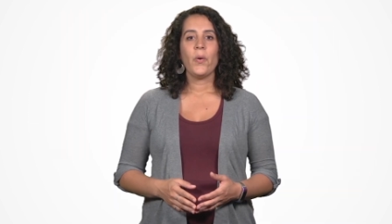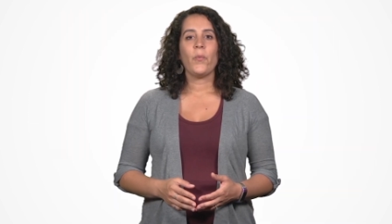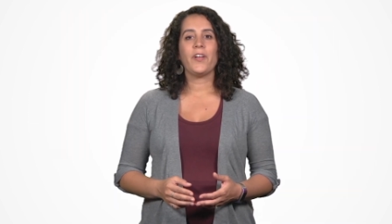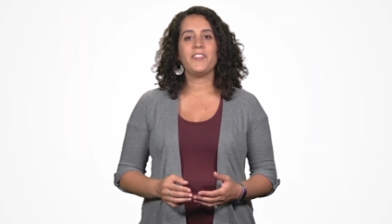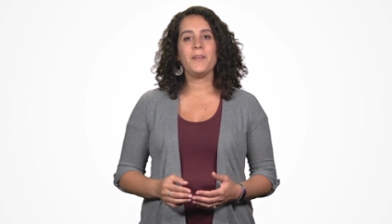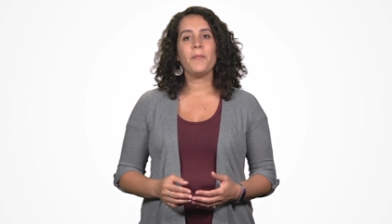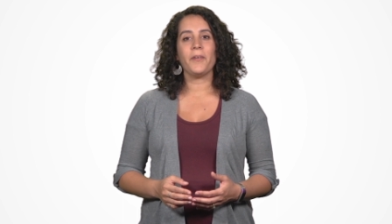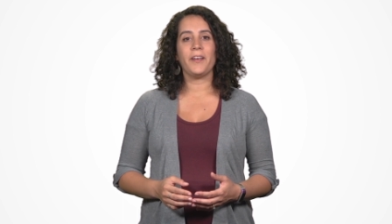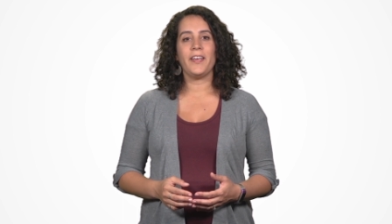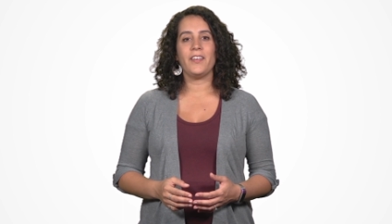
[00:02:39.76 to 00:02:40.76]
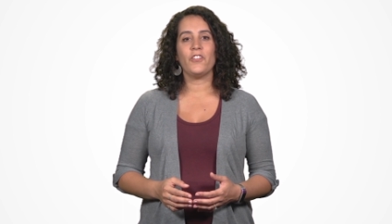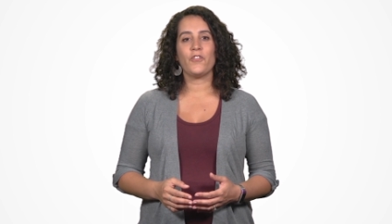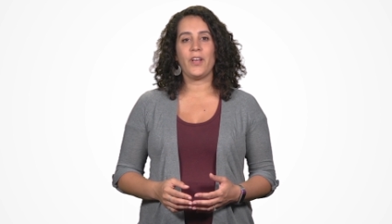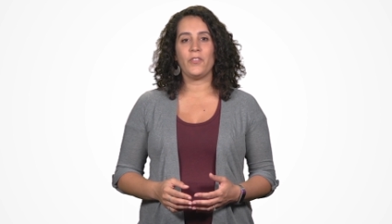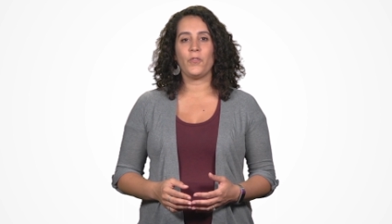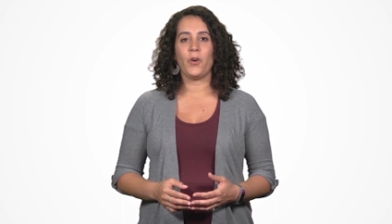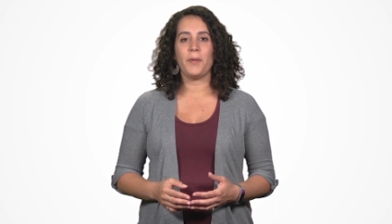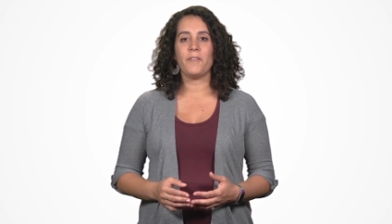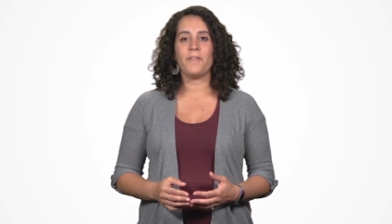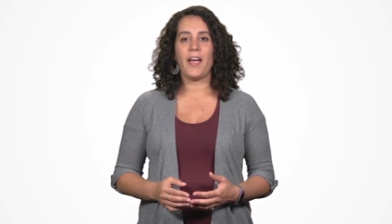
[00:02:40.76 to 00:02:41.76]
while deep learning is
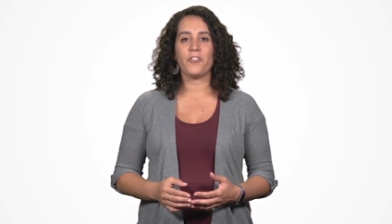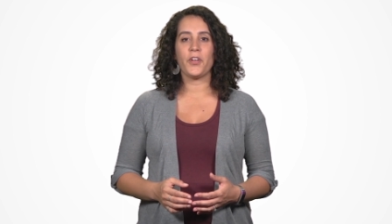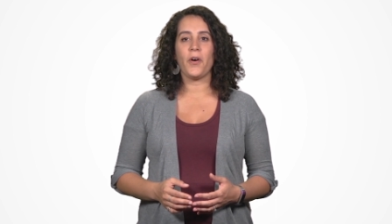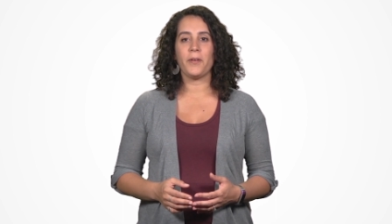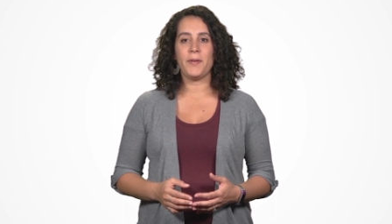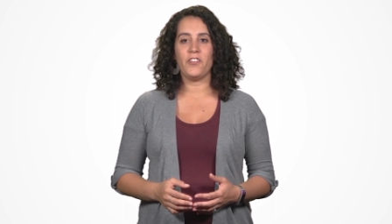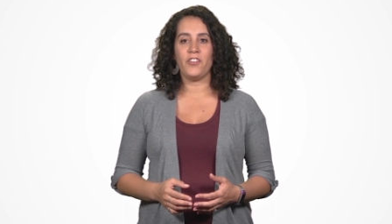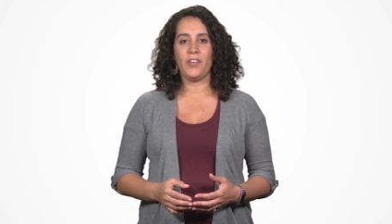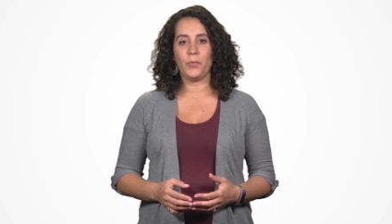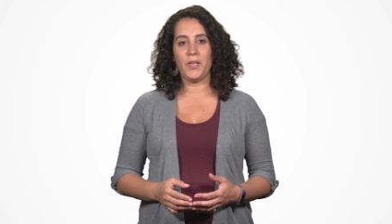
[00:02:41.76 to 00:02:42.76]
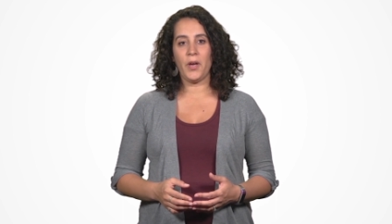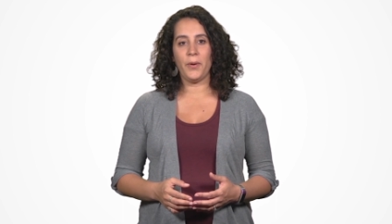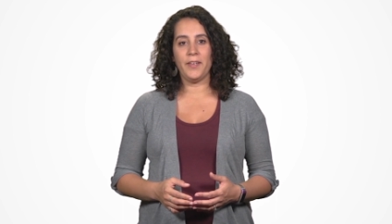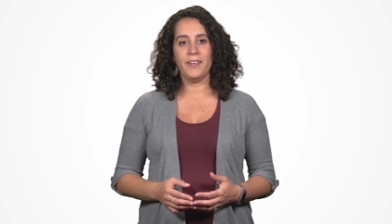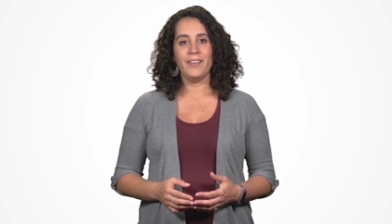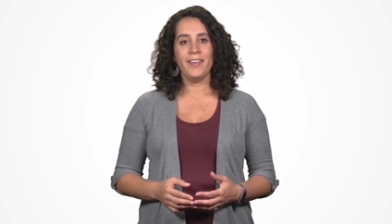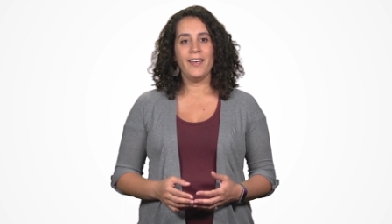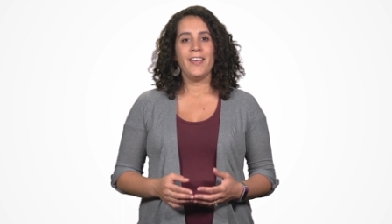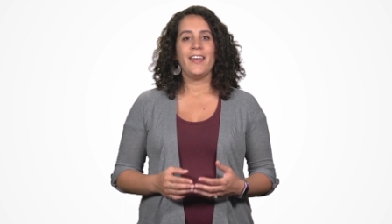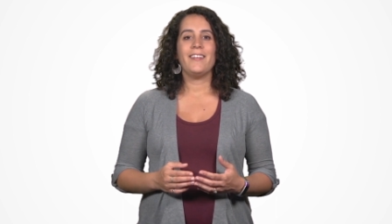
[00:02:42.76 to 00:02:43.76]
transforming factory automation as we know it.
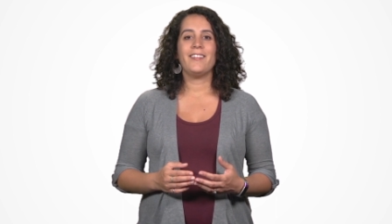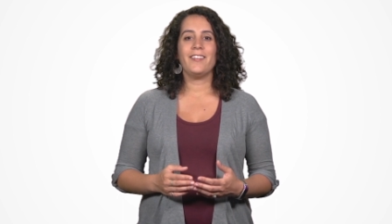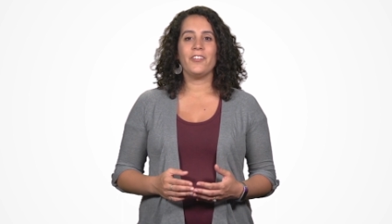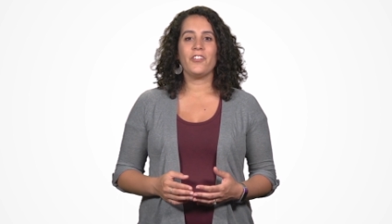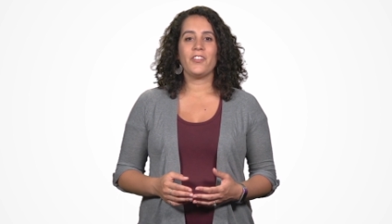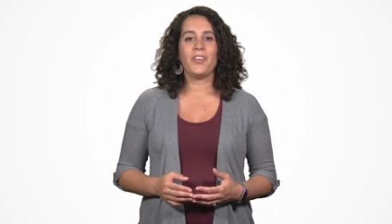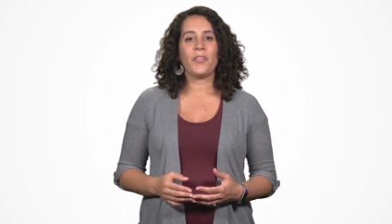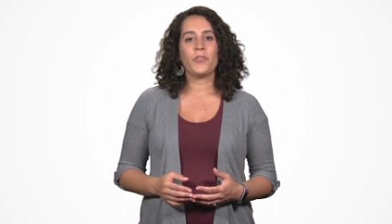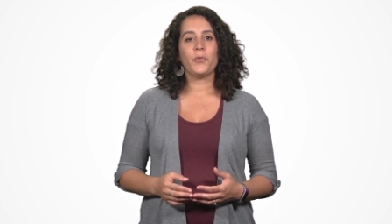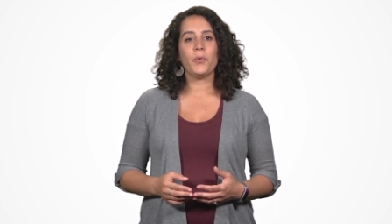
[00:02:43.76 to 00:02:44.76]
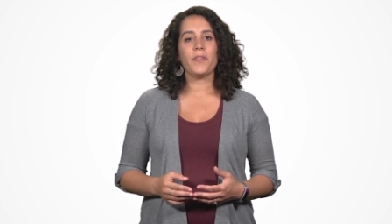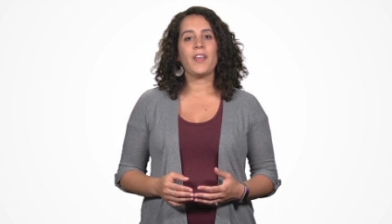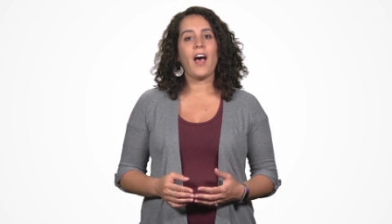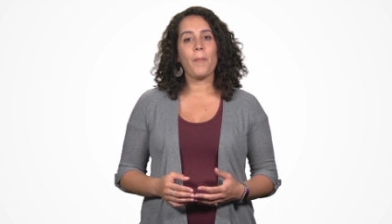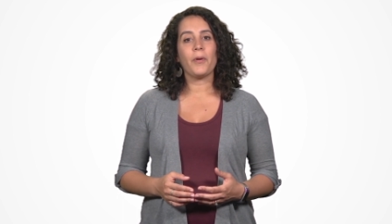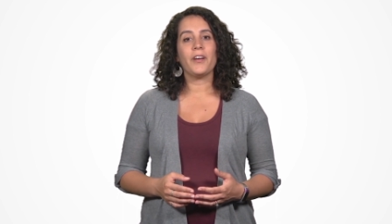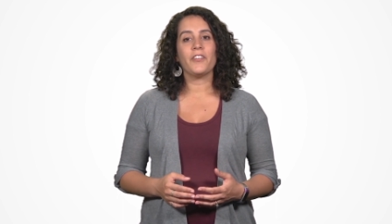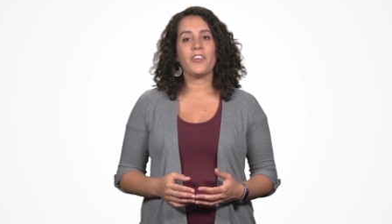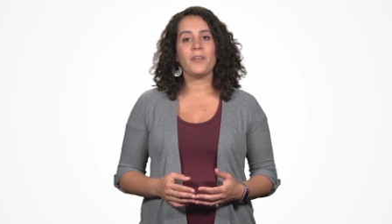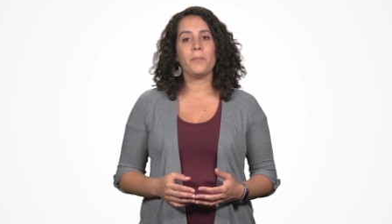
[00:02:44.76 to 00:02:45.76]
It's still just another tool that
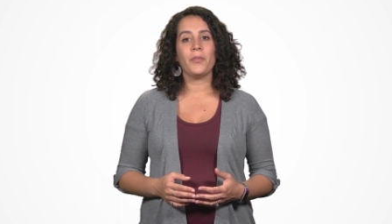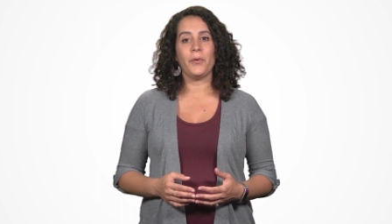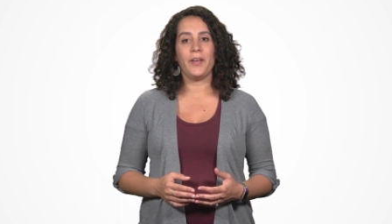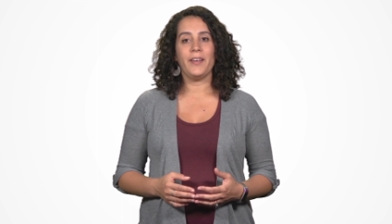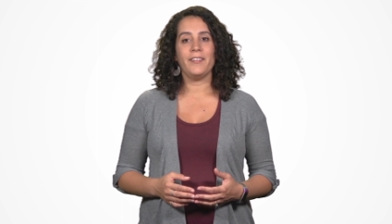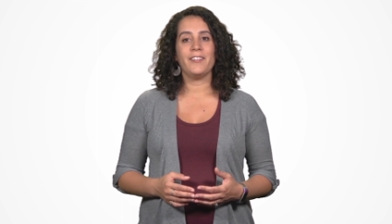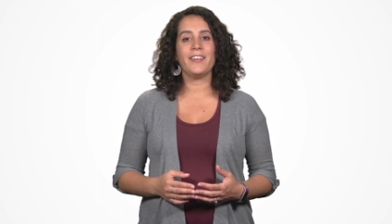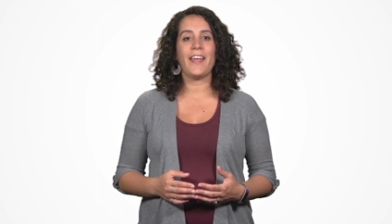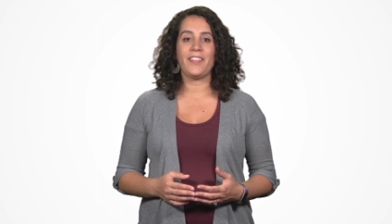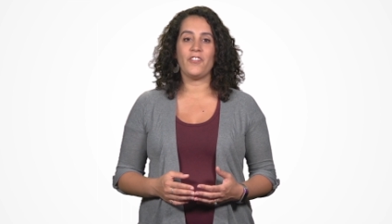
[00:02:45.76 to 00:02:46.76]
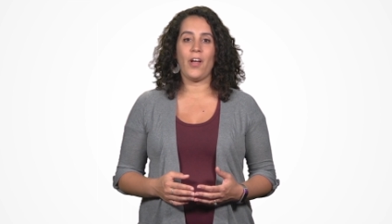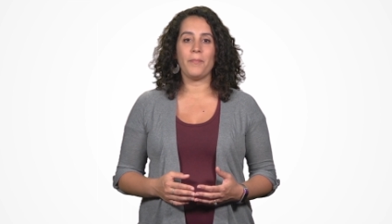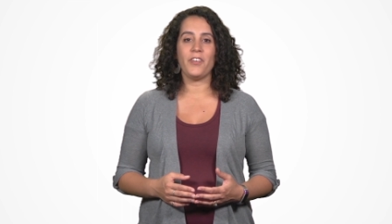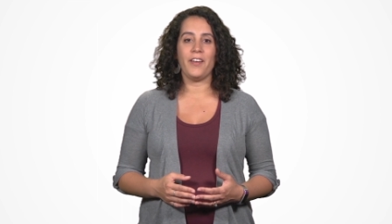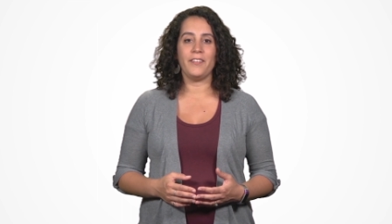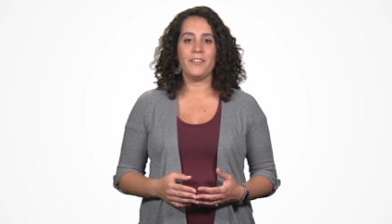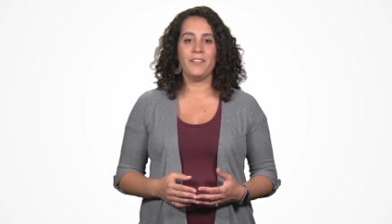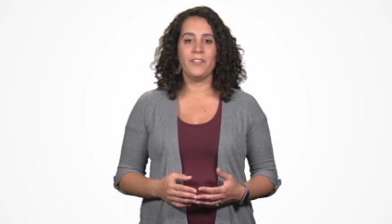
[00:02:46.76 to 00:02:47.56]
operators can employ to get the job done.